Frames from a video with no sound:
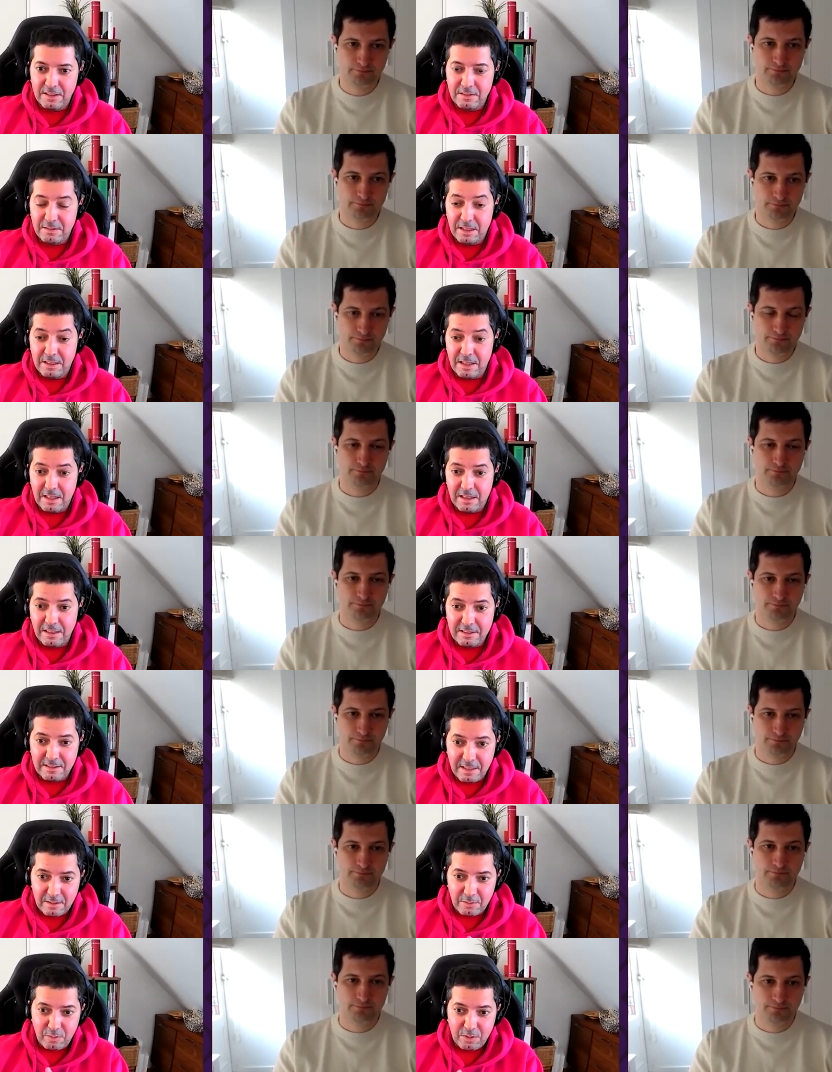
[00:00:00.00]
Speaker 1: That, that at
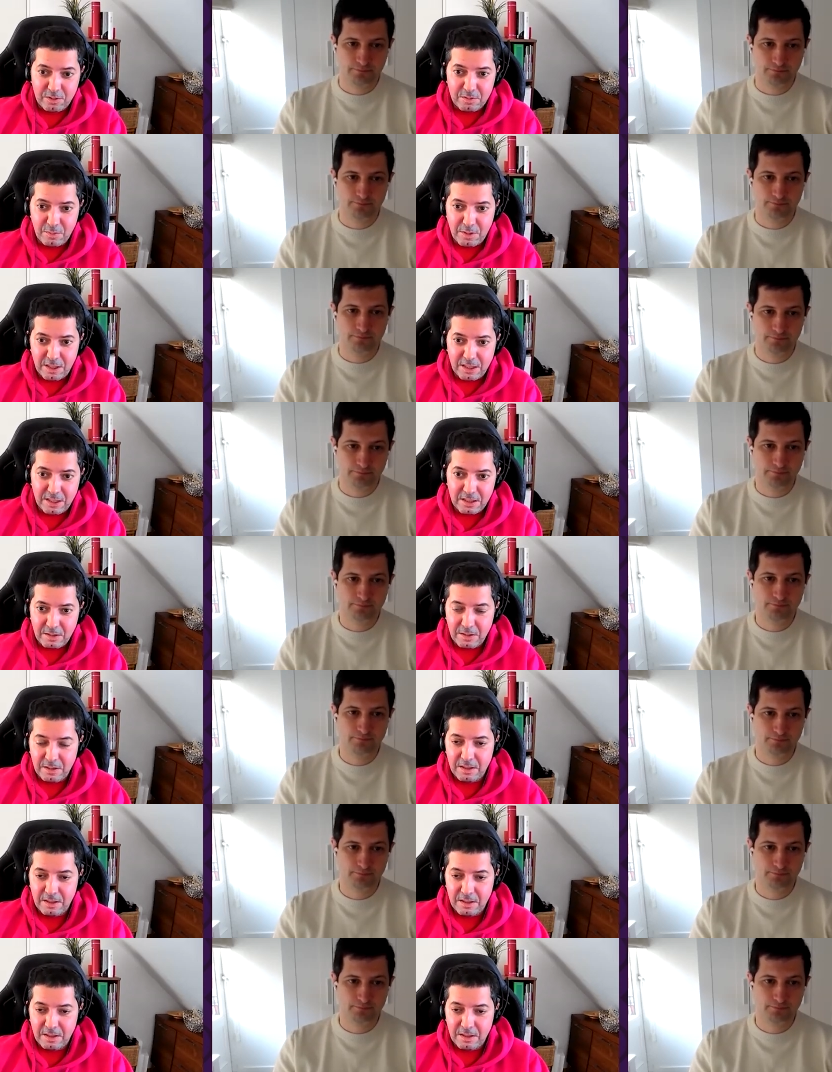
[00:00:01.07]
least that was my